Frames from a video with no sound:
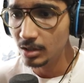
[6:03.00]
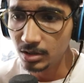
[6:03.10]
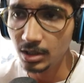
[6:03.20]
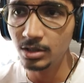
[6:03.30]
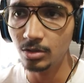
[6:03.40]

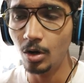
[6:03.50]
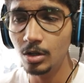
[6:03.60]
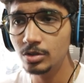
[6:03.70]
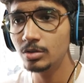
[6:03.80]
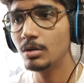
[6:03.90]
is
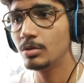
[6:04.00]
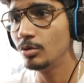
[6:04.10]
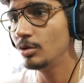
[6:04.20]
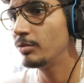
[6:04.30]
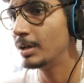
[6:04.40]
also a
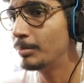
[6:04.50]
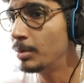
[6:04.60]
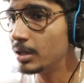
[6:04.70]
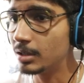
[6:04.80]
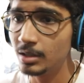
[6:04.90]
good way.
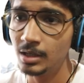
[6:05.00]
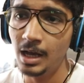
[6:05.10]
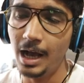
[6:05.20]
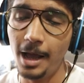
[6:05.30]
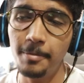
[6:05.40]
But
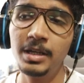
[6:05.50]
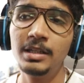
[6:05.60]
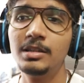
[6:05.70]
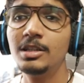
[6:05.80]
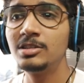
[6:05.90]
I
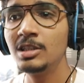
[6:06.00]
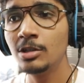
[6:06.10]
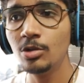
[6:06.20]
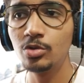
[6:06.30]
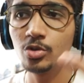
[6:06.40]
mean, this
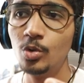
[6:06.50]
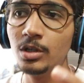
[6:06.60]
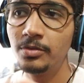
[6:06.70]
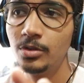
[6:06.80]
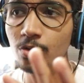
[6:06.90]
thing looks
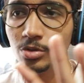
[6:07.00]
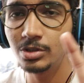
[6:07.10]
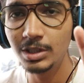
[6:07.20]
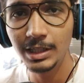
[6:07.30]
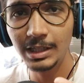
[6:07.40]
cool if you
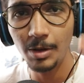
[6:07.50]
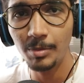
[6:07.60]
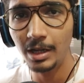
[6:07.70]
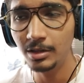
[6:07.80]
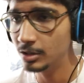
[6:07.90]
use 3D
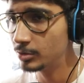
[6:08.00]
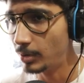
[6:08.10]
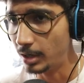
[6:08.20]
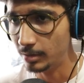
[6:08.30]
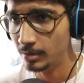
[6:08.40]
camera in
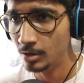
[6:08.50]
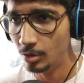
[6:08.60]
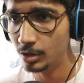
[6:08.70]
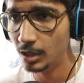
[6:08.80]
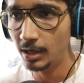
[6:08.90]
this part.
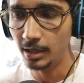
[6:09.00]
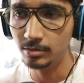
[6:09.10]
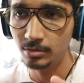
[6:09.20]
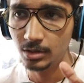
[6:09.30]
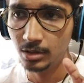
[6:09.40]
Okay,
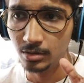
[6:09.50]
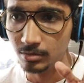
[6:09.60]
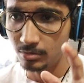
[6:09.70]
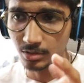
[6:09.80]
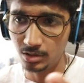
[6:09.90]
like
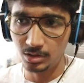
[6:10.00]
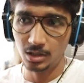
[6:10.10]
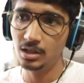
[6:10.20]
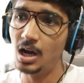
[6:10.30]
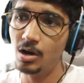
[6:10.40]
is
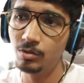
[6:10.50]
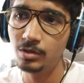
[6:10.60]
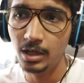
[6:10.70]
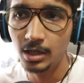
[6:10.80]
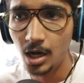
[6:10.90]
the
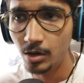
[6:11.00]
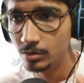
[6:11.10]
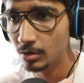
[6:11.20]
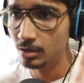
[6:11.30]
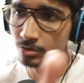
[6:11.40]
ground and now
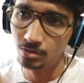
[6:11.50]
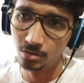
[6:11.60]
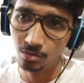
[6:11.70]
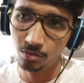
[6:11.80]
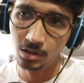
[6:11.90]
you are
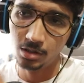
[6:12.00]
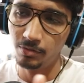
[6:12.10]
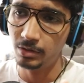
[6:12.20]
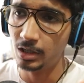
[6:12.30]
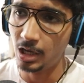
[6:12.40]
going
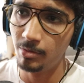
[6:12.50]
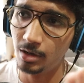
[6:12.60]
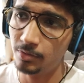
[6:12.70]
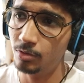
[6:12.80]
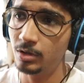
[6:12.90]
up with the
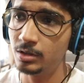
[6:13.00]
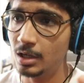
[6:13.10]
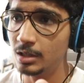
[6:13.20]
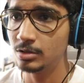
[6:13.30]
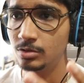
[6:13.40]
camera flow
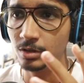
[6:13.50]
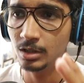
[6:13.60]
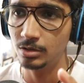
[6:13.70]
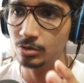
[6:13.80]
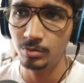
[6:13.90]
and then is
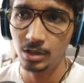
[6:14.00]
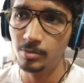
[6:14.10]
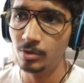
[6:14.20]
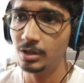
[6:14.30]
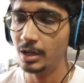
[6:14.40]

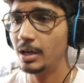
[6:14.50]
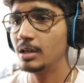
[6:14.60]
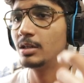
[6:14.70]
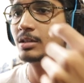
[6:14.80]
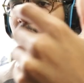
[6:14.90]
zooming up on the
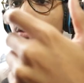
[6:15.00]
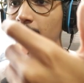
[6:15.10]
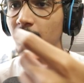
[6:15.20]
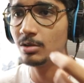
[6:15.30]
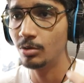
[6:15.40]
character and this
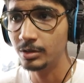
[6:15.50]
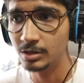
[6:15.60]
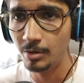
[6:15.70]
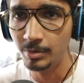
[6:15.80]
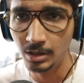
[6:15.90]
One Piece logo
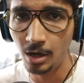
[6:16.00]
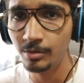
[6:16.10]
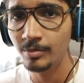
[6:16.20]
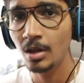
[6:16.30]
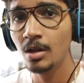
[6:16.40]
is coming
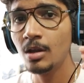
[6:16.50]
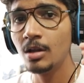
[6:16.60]
down.